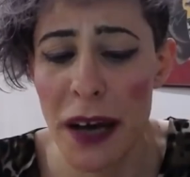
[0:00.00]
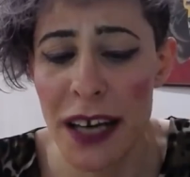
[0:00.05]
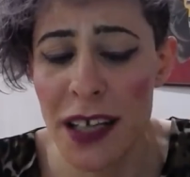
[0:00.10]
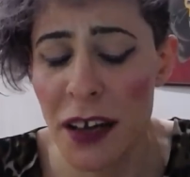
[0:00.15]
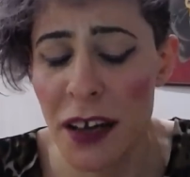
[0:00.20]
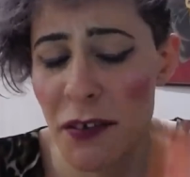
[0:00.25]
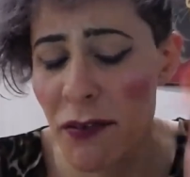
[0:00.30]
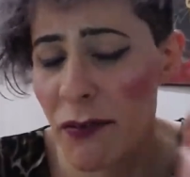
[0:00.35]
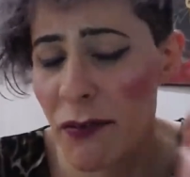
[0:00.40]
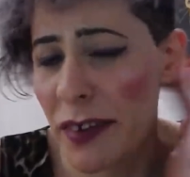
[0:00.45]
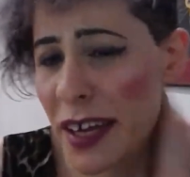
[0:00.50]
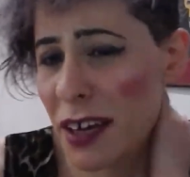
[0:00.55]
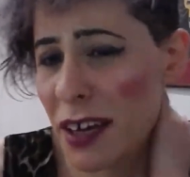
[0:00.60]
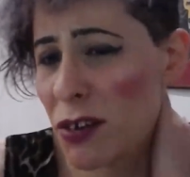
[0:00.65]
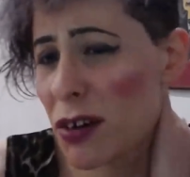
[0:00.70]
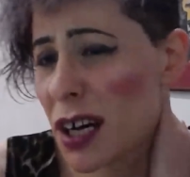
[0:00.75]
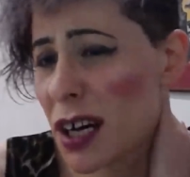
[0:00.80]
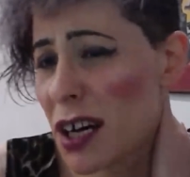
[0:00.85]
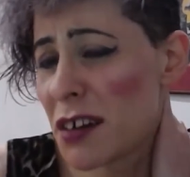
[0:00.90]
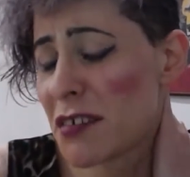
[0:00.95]
And I
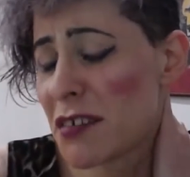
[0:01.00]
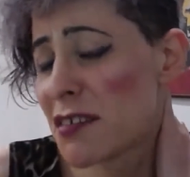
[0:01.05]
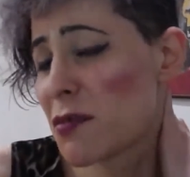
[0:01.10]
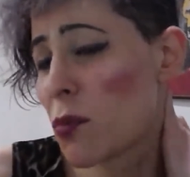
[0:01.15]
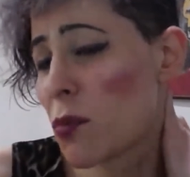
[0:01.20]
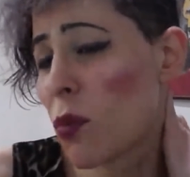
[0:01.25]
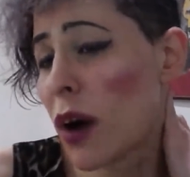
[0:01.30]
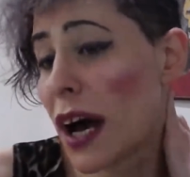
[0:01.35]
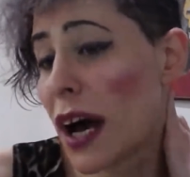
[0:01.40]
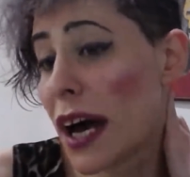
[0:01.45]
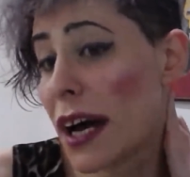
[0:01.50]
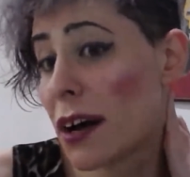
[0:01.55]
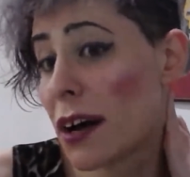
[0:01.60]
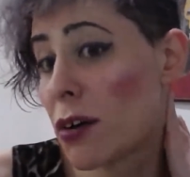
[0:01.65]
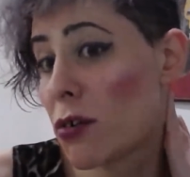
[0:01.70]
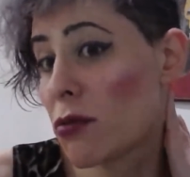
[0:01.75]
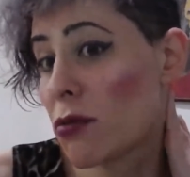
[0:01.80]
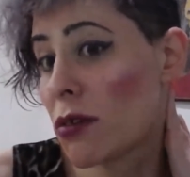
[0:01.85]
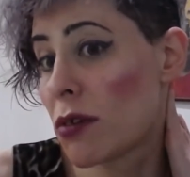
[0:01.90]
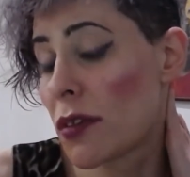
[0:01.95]
feel as
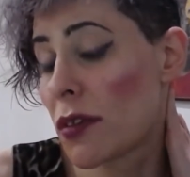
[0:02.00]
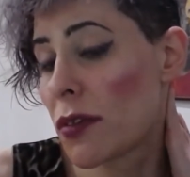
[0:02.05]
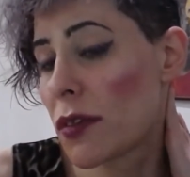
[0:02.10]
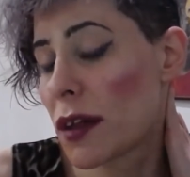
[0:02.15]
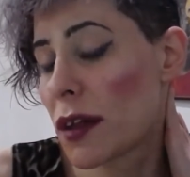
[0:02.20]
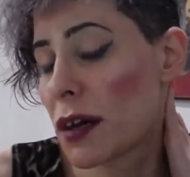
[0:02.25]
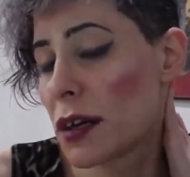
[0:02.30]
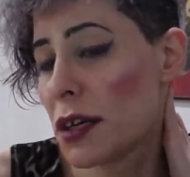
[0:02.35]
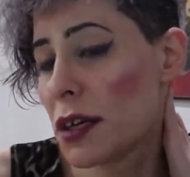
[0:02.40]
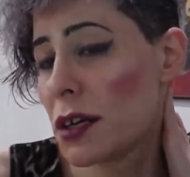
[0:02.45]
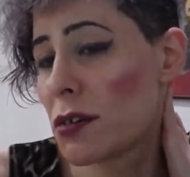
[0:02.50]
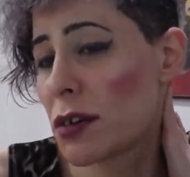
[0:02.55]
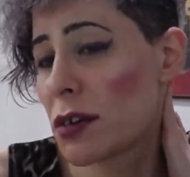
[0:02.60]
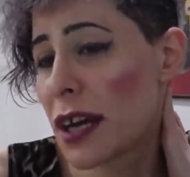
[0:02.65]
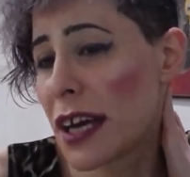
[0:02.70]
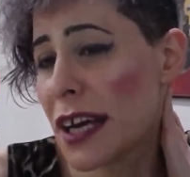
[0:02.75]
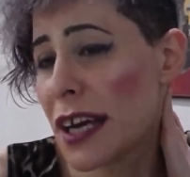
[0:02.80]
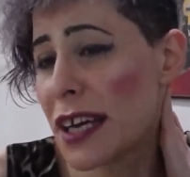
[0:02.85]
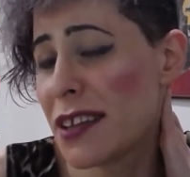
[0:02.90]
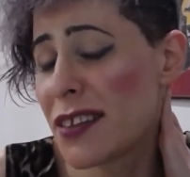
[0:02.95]
well that you're
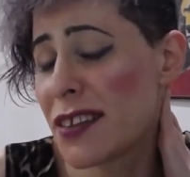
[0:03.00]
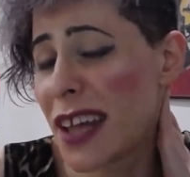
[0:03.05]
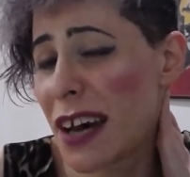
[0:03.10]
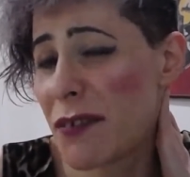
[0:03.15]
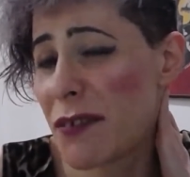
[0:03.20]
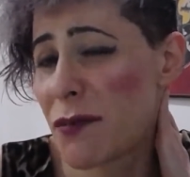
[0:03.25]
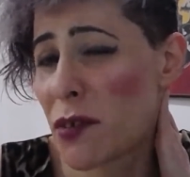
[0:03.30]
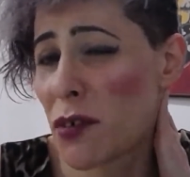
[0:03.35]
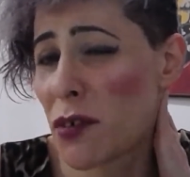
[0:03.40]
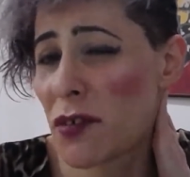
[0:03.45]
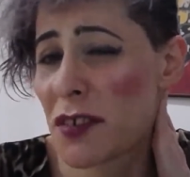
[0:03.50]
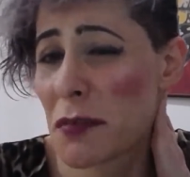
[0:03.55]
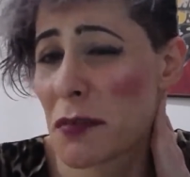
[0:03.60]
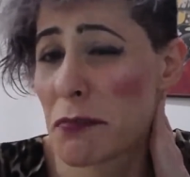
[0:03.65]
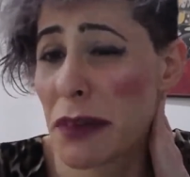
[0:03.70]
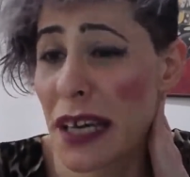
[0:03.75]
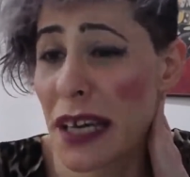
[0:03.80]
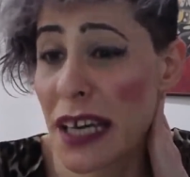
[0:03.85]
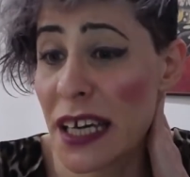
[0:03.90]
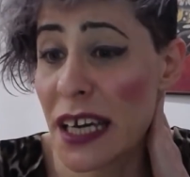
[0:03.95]
keen, therefore, to
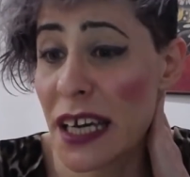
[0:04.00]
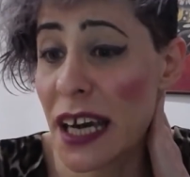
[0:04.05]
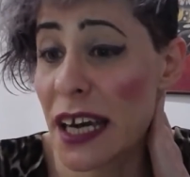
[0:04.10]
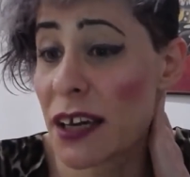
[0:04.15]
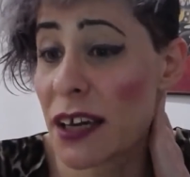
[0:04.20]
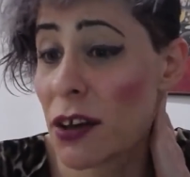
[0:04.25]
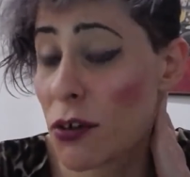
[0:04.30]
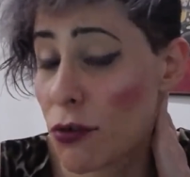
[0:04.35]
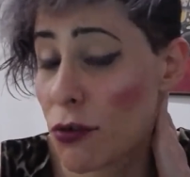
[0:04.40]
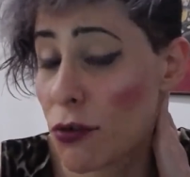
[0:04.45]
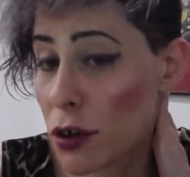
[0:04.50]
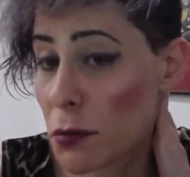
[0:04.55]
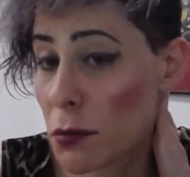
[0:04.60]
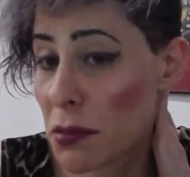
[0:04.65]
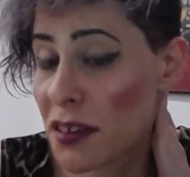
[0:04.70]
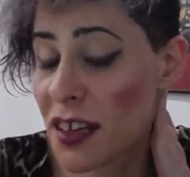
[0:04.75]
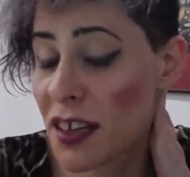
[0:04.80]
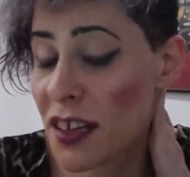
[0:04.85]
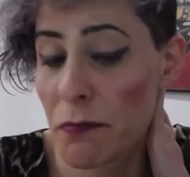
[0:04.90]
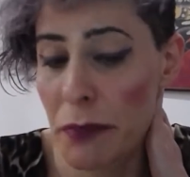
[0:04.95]
be in
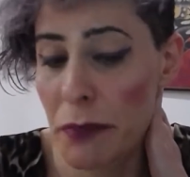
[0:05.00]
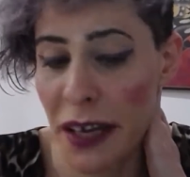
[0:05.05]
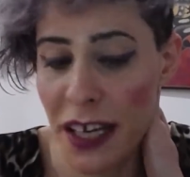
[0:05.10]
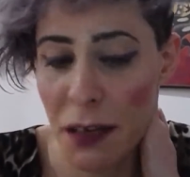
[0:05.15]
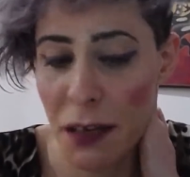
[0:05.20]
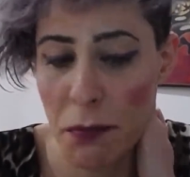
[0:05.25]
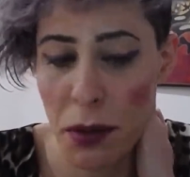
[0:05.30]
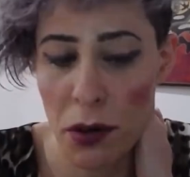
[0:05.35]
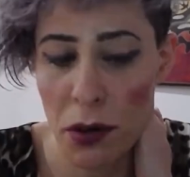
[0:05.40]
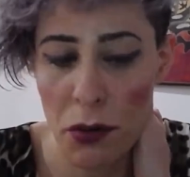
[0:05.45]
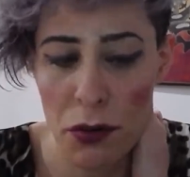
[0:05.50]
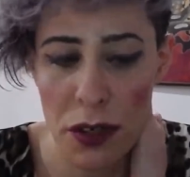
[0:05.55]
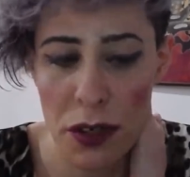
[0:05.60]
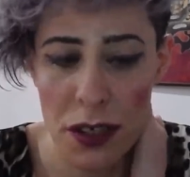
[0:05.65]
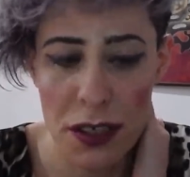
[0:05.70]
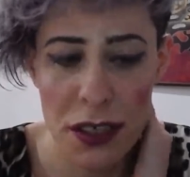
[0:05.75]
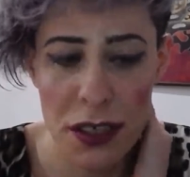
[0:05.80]
groups of people,